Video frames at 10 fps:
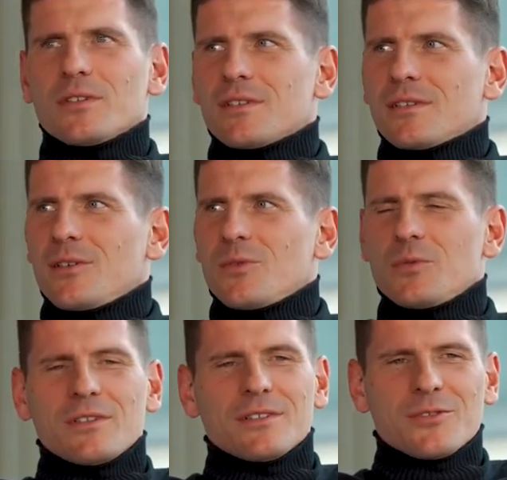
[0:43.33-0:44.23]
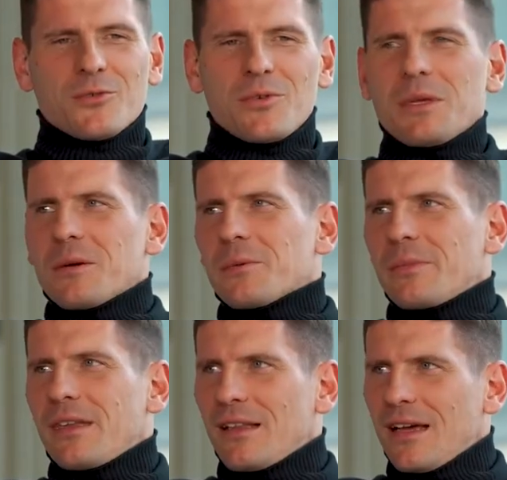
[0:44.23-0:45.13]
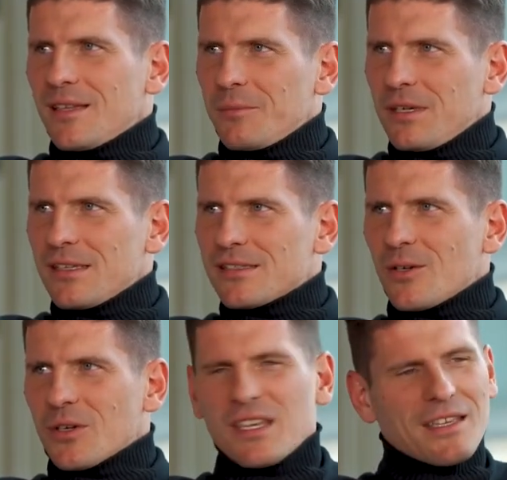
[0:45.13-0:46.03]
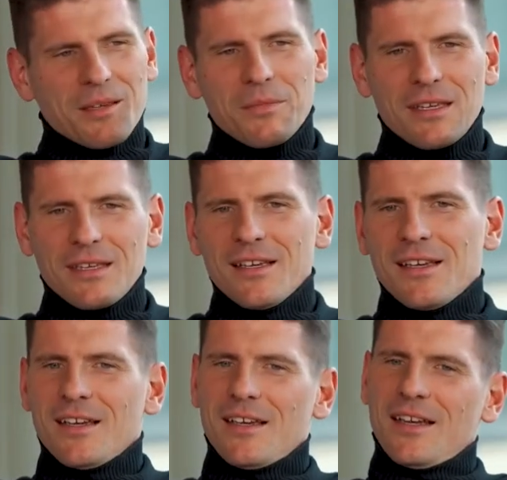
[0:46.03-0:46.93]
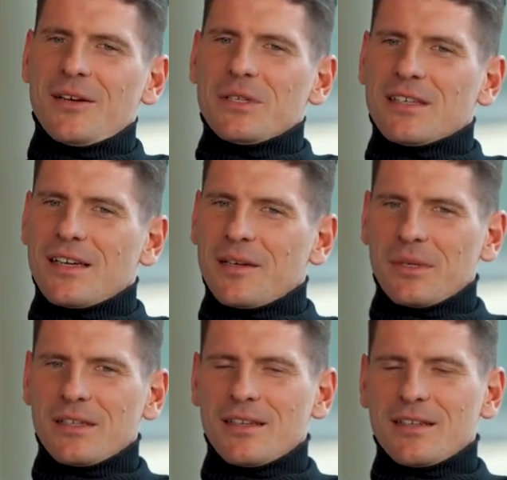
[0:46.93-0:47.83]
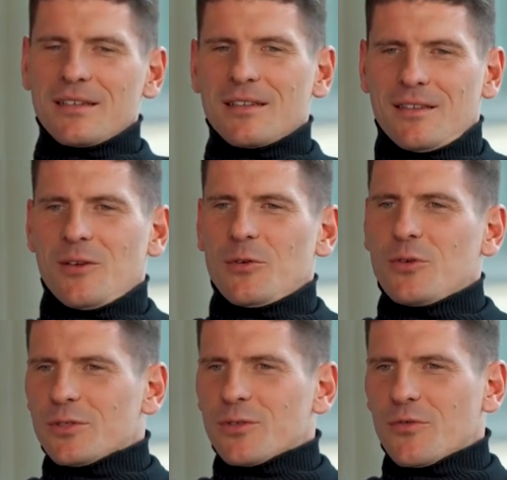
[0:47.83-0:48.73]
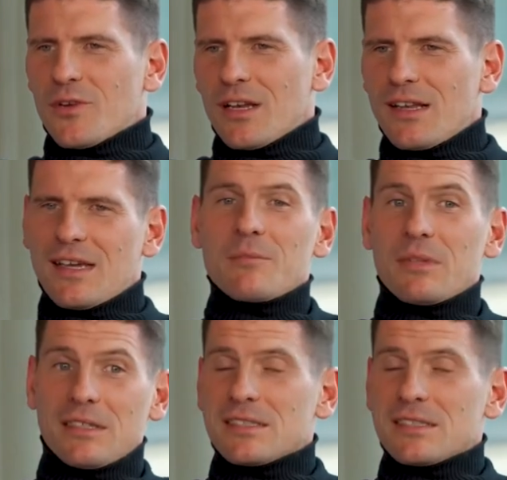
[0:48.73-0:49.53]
you were screaming on me 90 minutes, now kicking me every time, and now you're so friendly again.